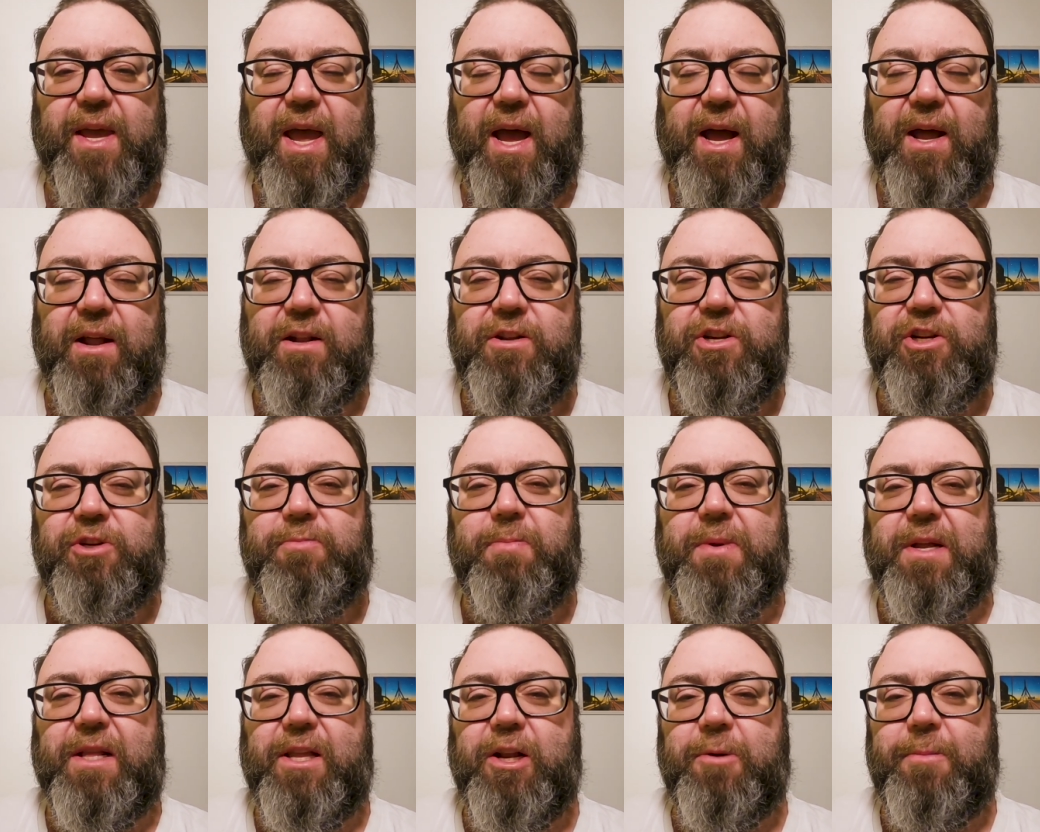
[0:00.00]
yeah,
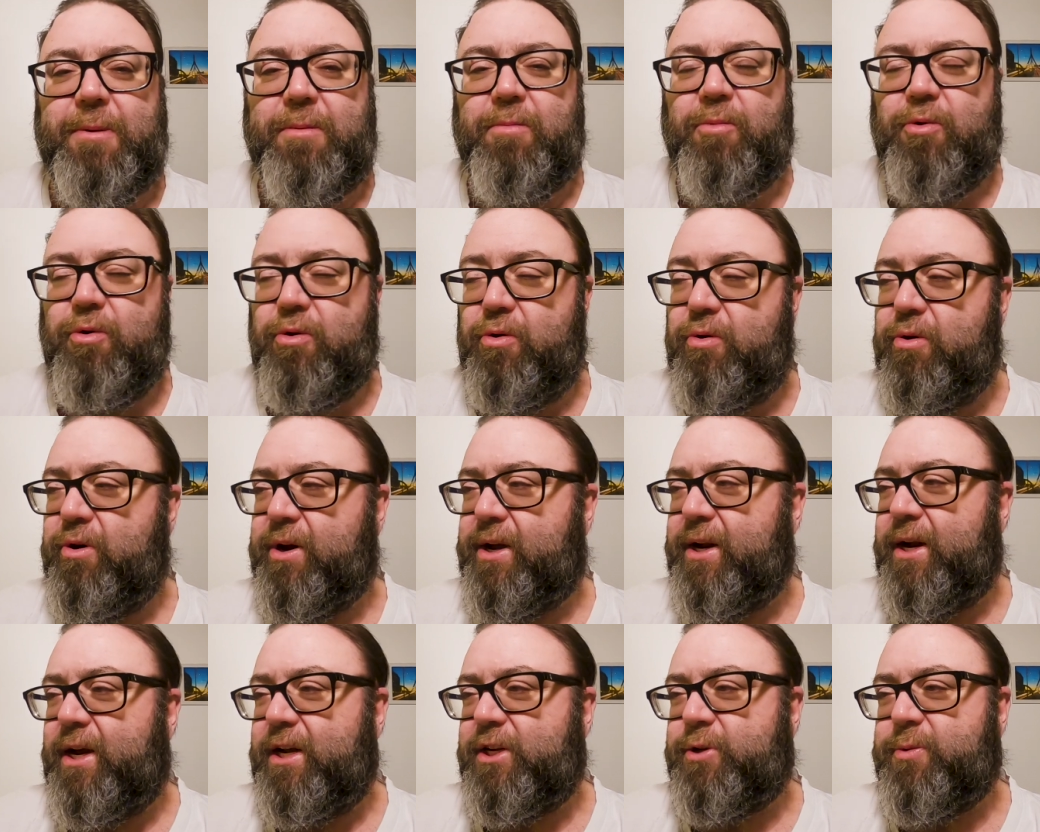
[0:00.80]
just be a little bit more
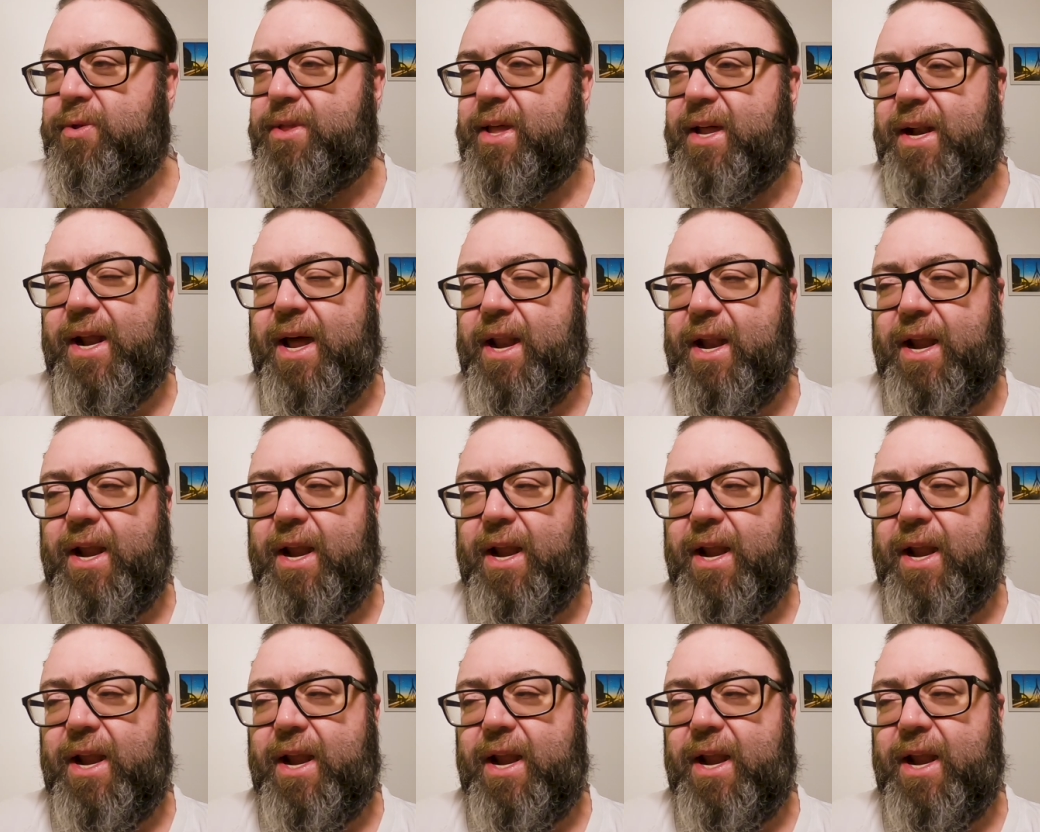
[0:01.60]
organized with that.